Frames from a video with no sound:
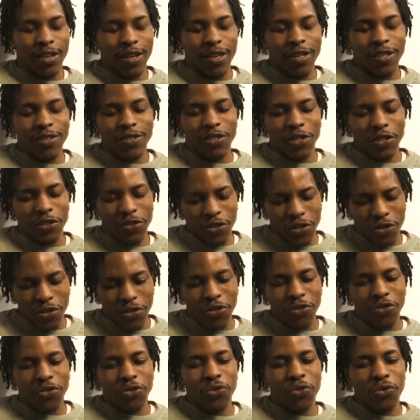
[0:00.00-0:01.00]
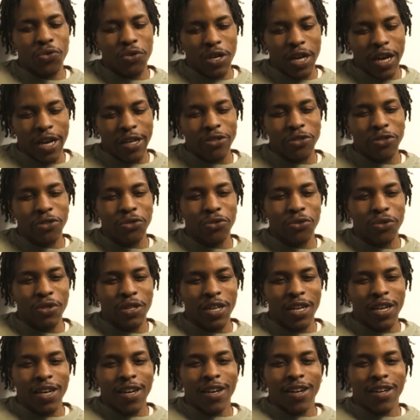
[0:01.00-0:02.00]
He's a cool guy too.
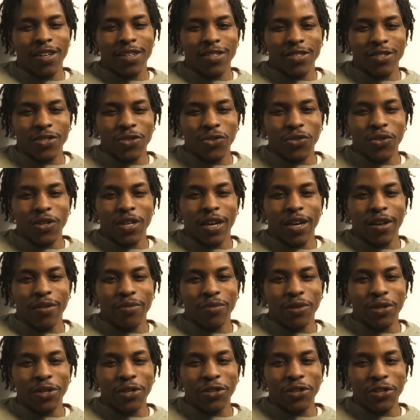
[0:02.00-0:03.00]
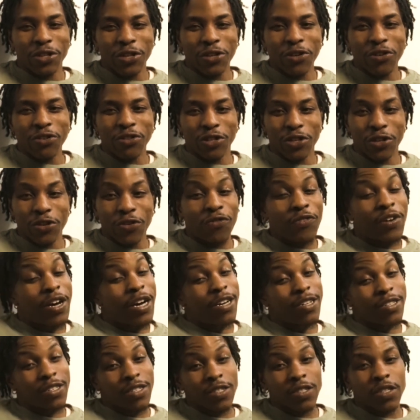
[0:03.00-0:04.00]
He's a cool guy, but Theo
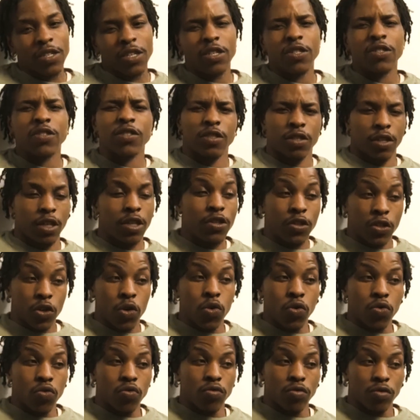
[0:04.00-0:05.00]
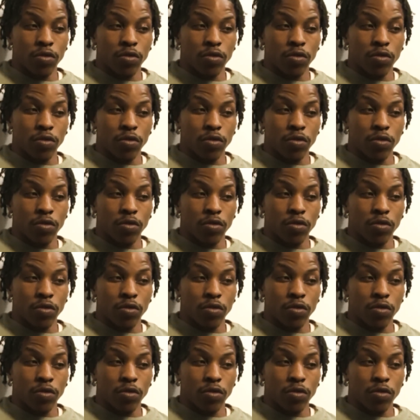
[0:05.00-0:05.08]
Von, he's cool.